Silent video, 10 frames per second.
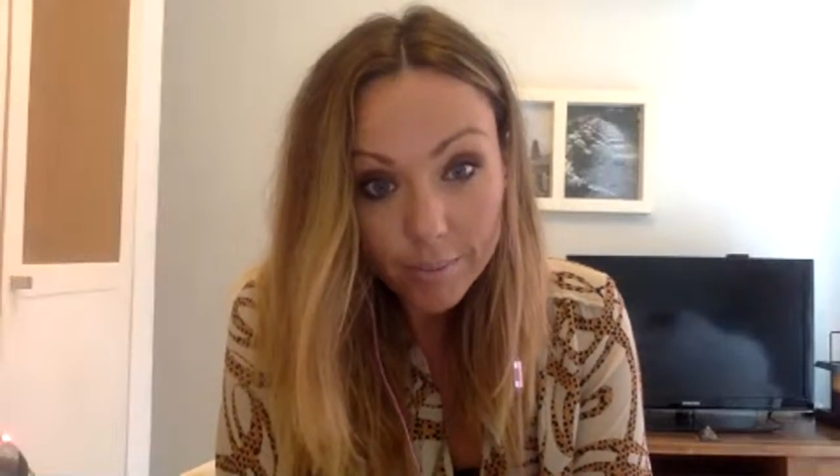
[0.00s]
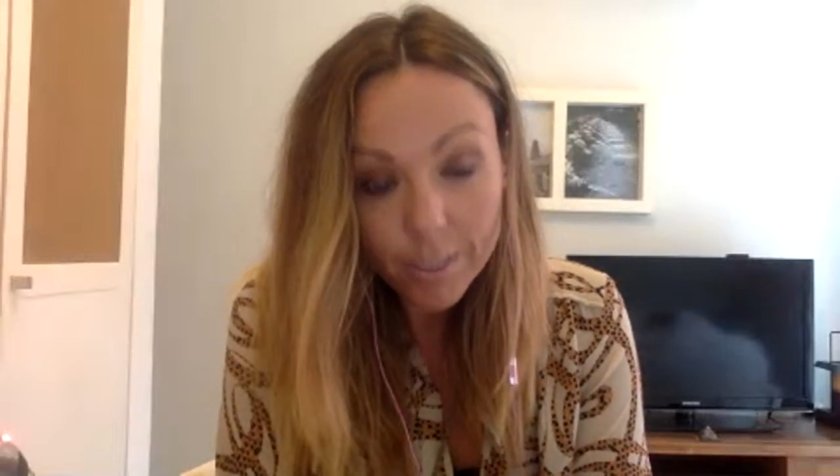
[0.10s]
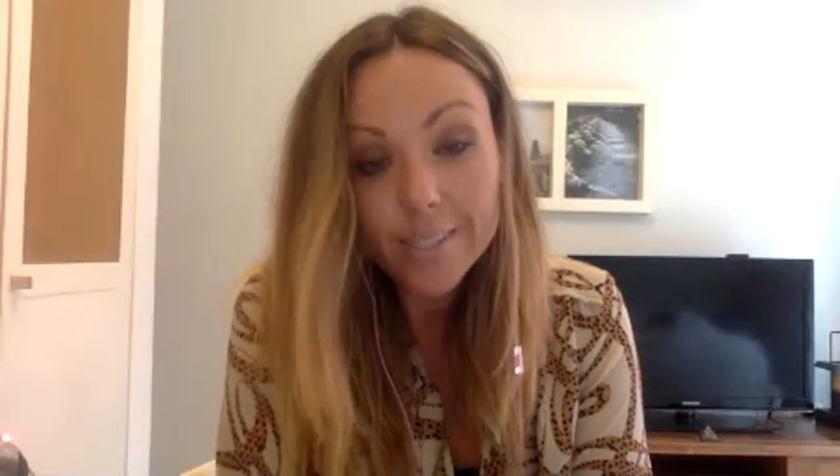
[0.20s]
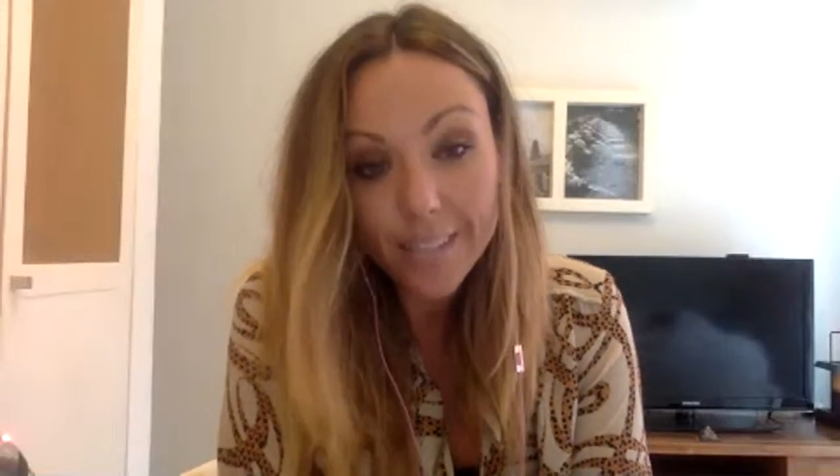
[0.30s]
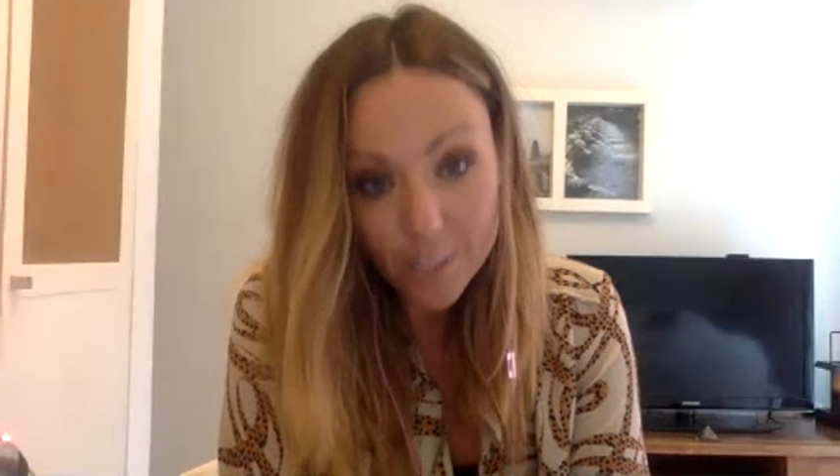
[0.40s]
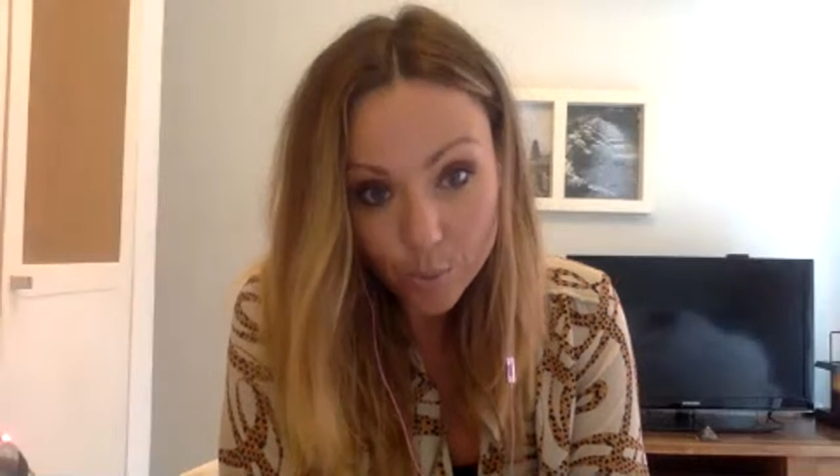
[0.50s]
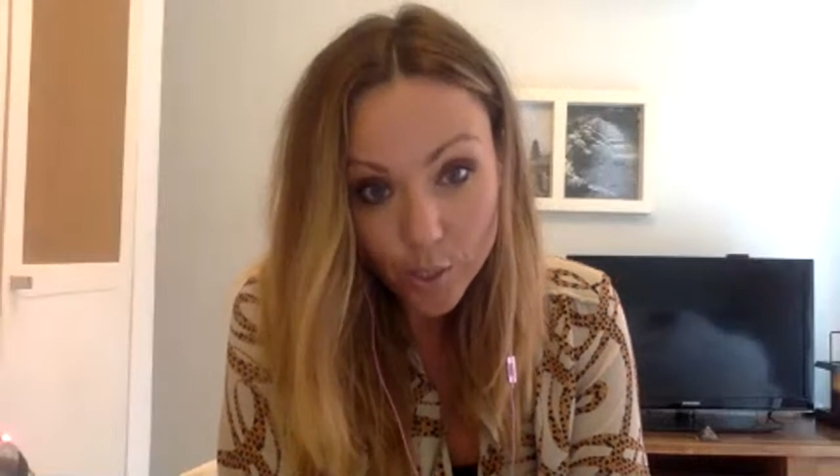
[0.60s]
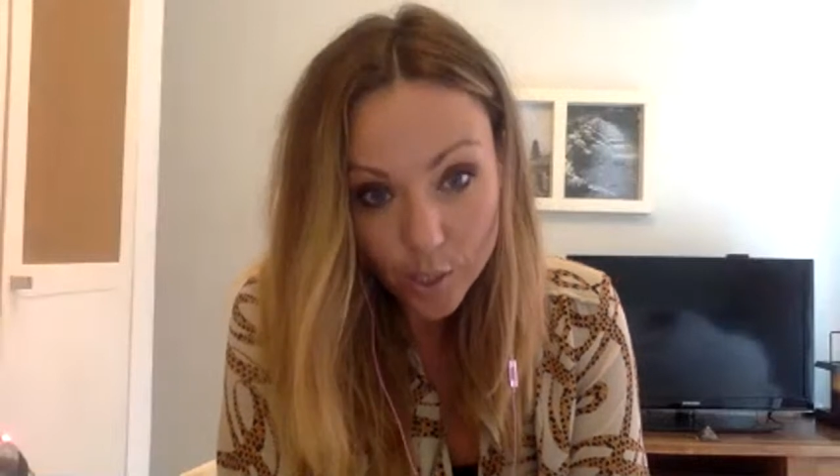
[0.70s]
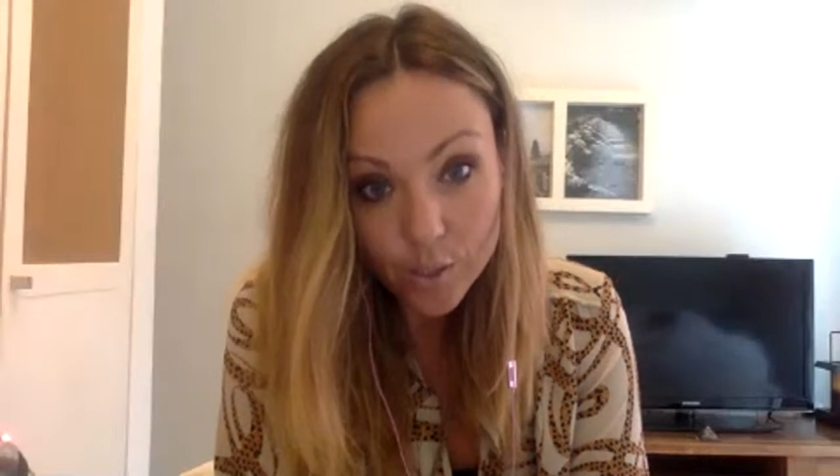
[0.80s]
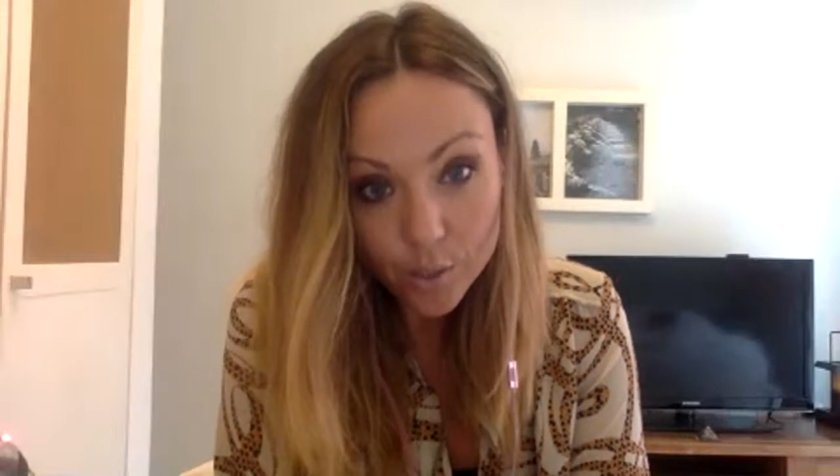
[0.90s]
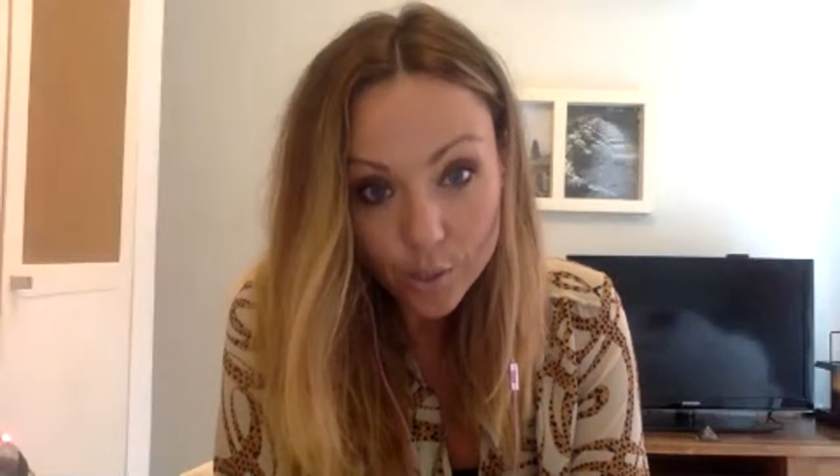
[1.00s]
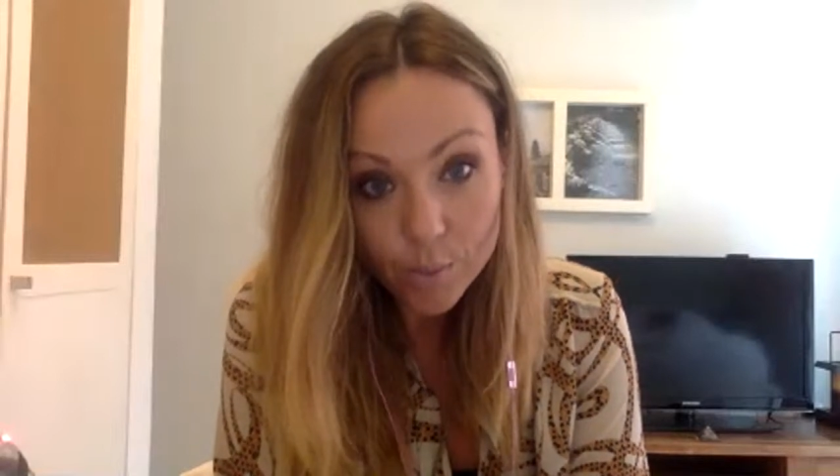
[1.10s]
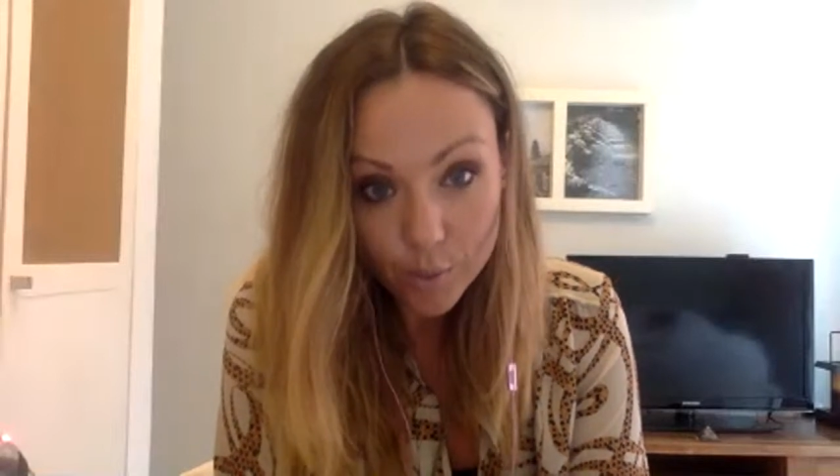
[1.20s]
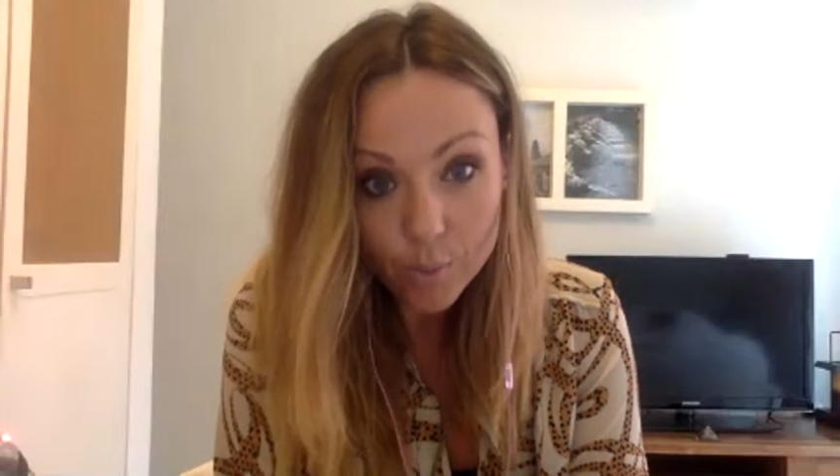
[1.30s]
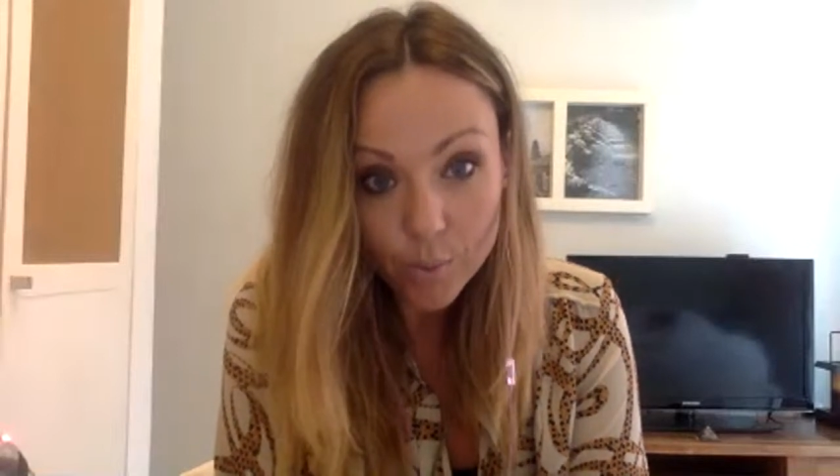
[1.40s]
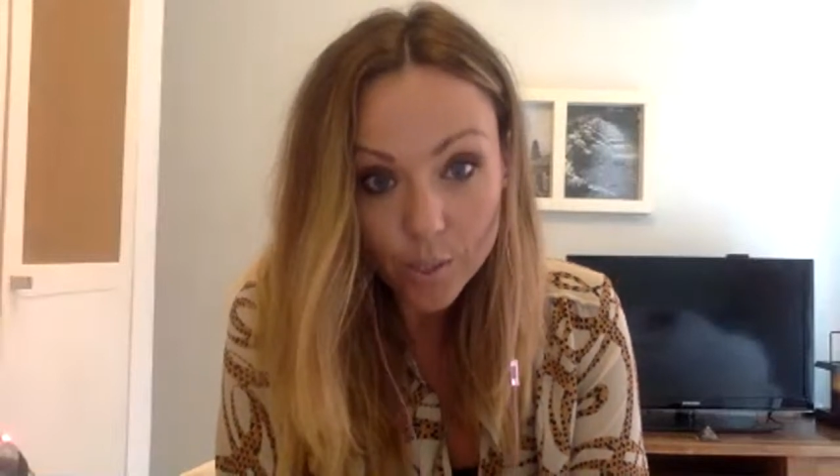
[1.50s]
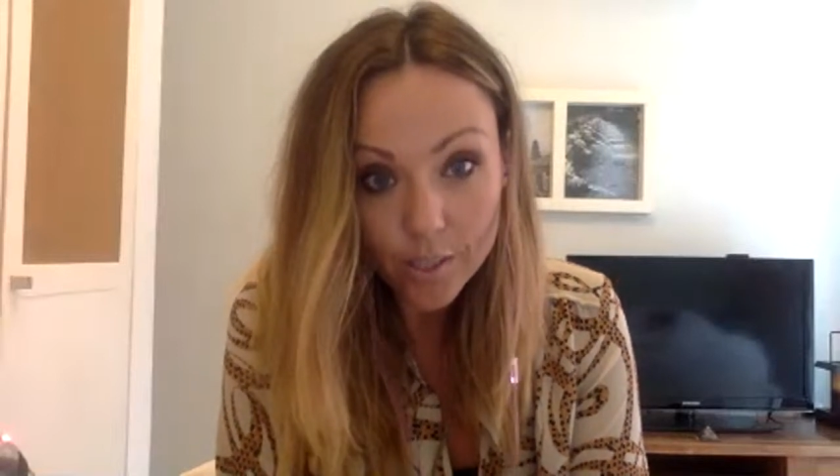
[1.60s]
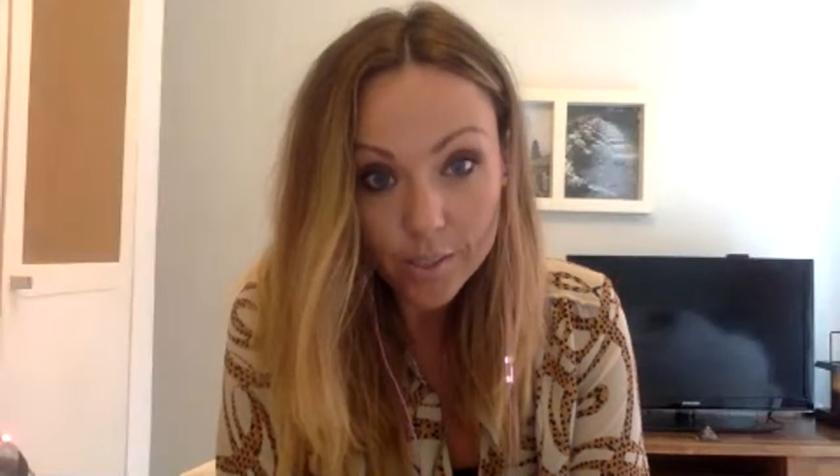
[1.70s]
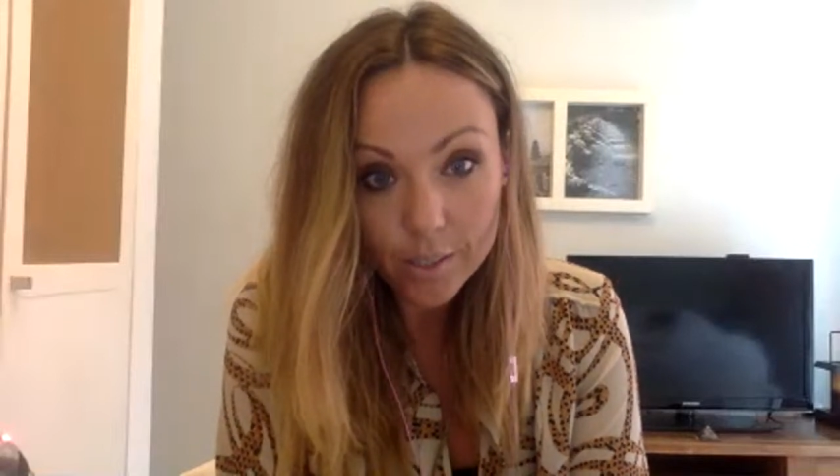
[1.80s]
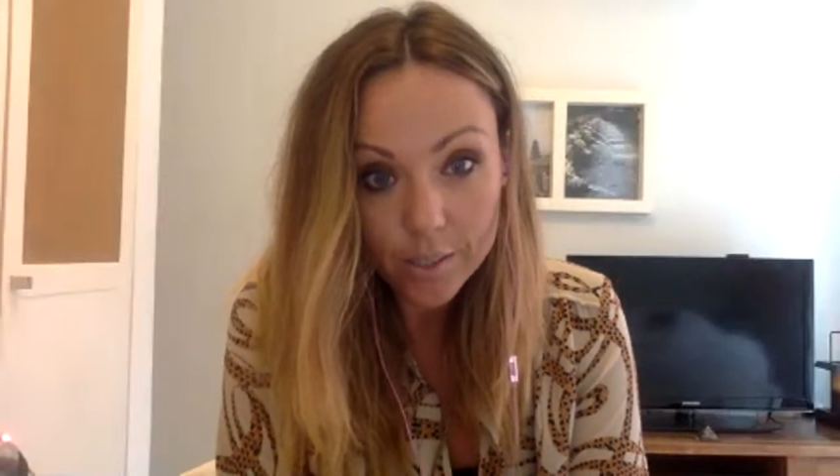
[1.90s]
Because that's what you can do with your
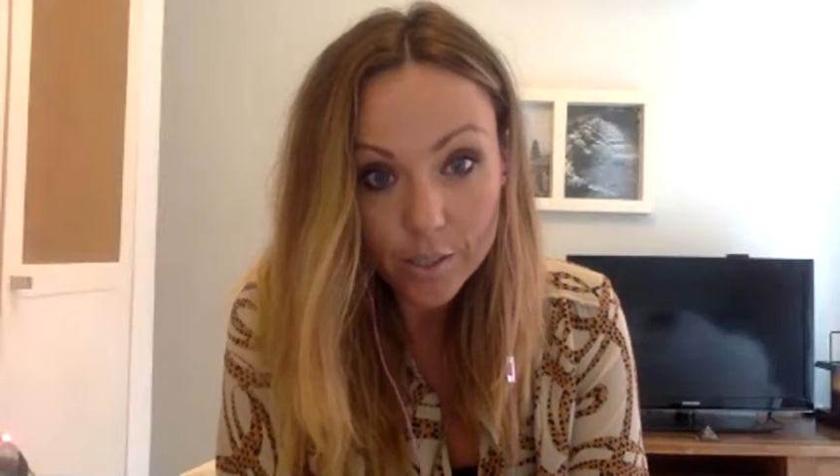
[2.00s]
words.